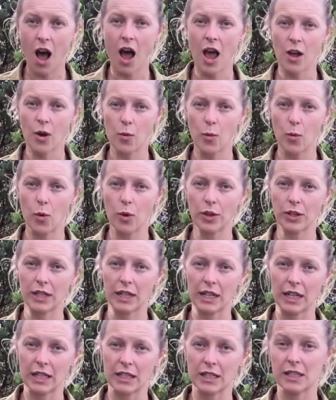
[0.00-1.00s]
higher water
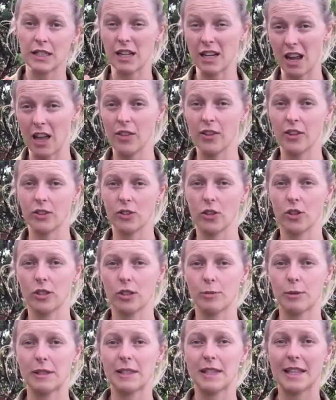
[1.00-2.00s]
needs than other
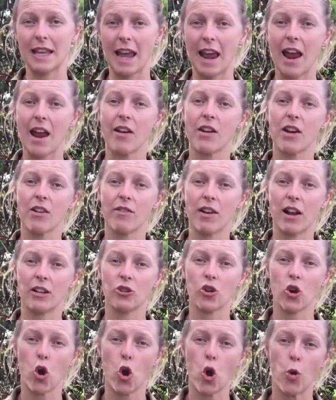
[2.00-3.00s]
zones means that the area
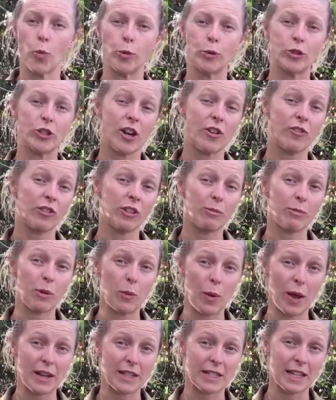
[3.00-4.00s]
around your home will generally be
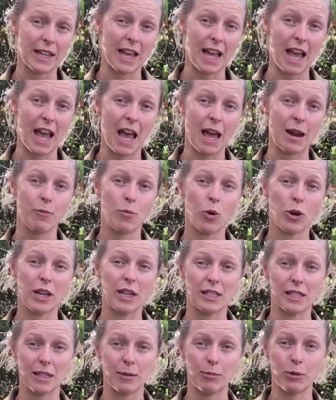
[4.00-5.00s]
wetter and more
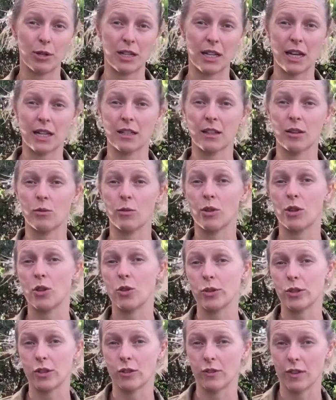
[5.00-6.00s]
easily protected with the
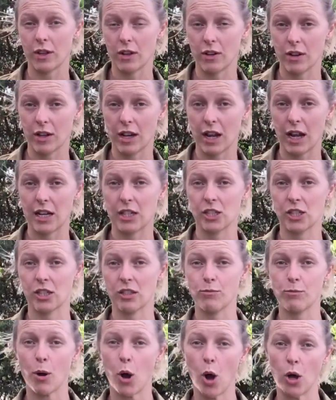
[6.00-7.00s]
use of
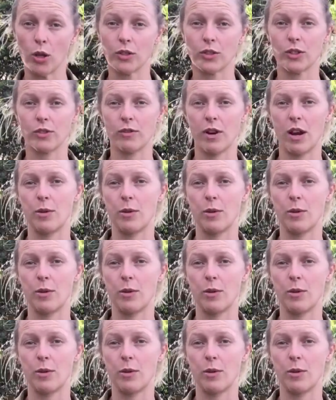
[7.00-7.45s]
irrigation, ponds and